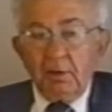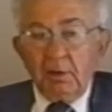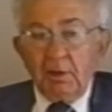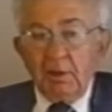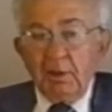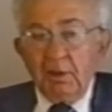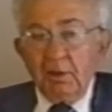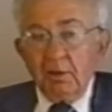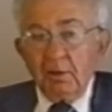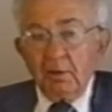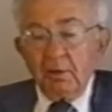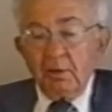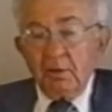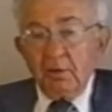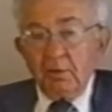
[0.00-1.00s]
he
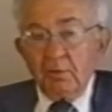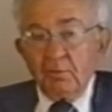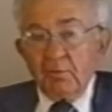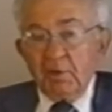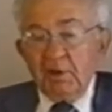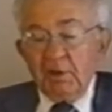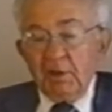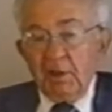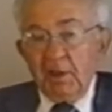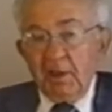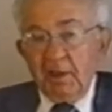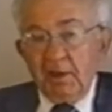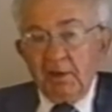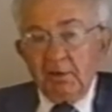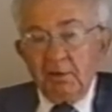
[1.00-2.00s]
really
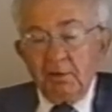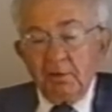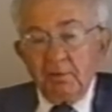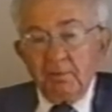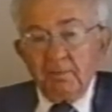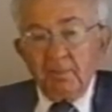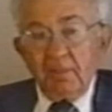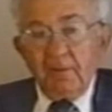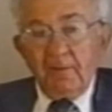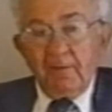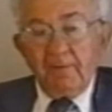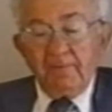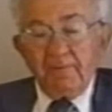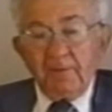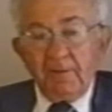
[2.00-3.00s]
had
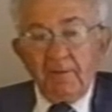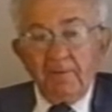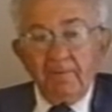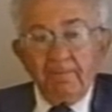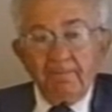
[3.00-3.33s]
the